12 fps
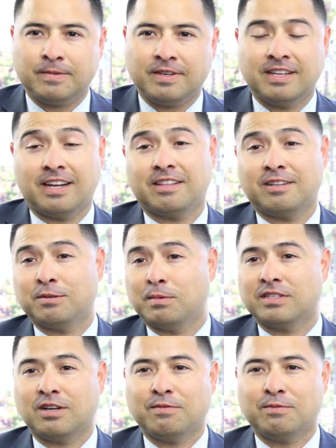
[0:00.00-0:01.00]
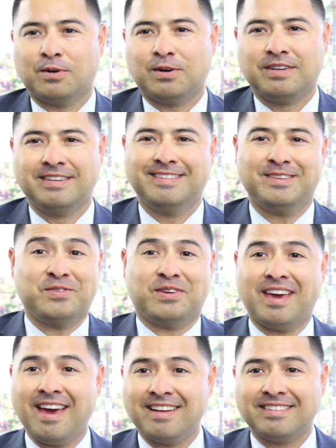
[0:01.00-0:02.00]
And I thought to myself, well, you
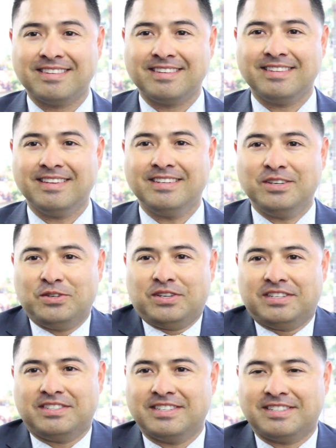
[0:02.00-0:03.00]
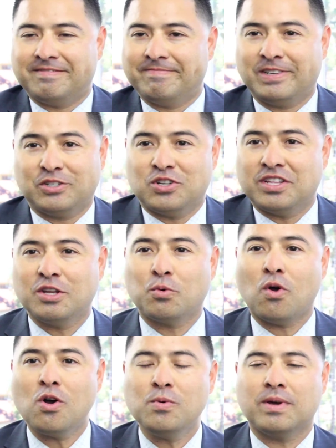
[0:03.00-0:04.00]
can't. It's just, there's nothing
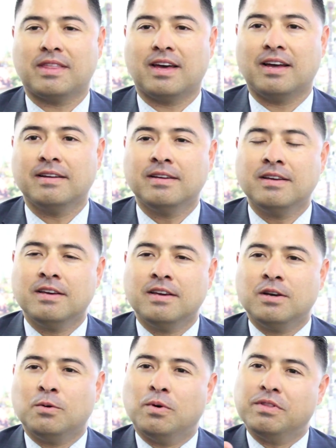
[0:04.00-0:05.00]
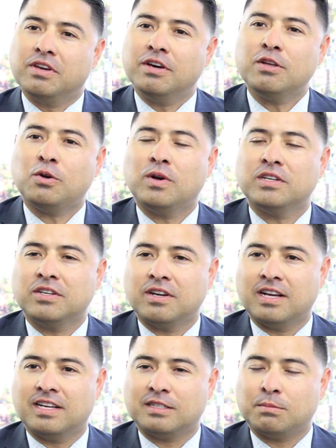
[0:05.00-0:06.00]
wrong with that. Well, the other question
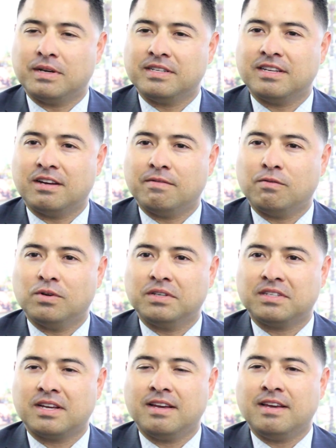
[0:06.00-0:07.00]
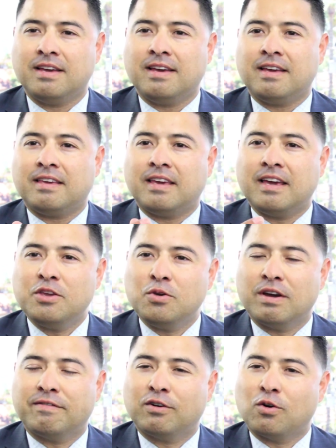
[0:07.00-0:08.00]
I asked myself was, can you
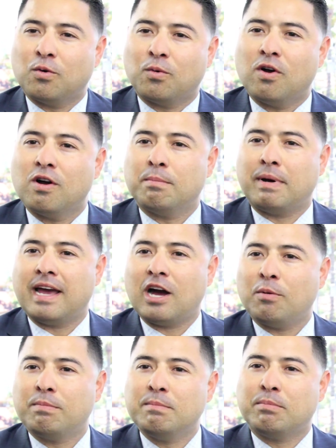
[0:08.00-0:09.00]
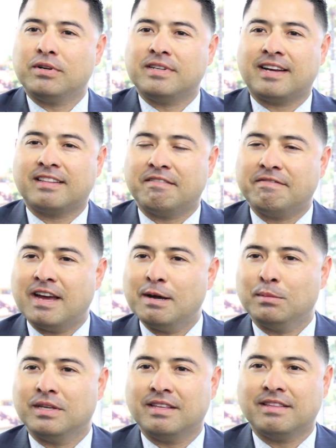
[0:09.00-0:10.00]
ever go wrong by helping protect a
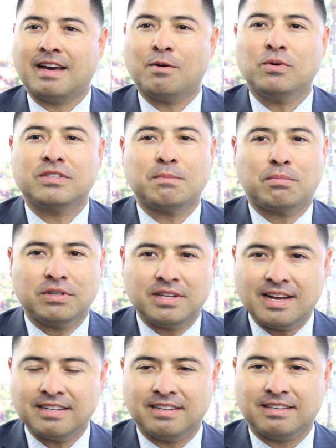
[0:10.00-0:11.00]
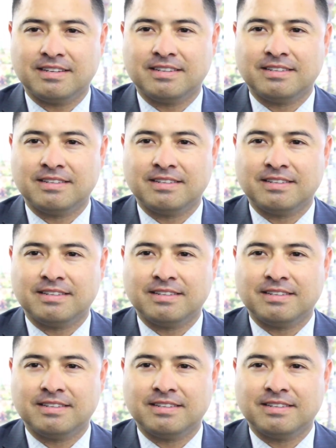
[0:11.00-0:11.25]
family that wasn't protected?